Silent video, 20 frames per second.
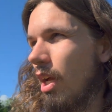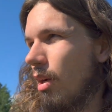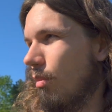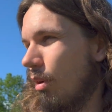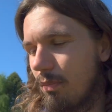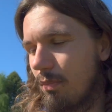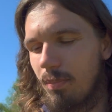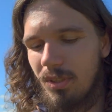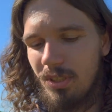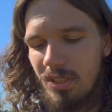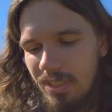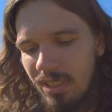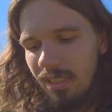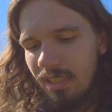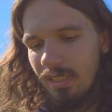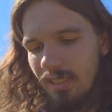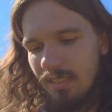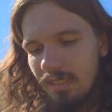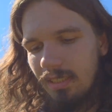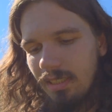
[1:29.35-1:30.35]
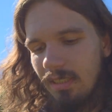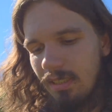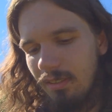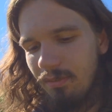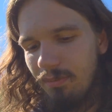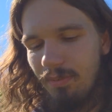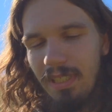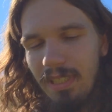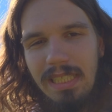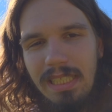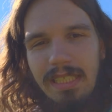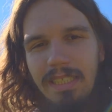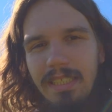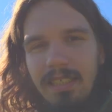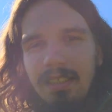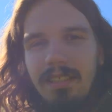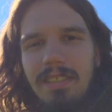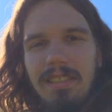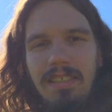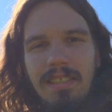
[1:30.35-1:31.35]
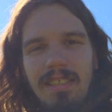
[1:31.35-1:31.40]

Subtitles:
But see this field here.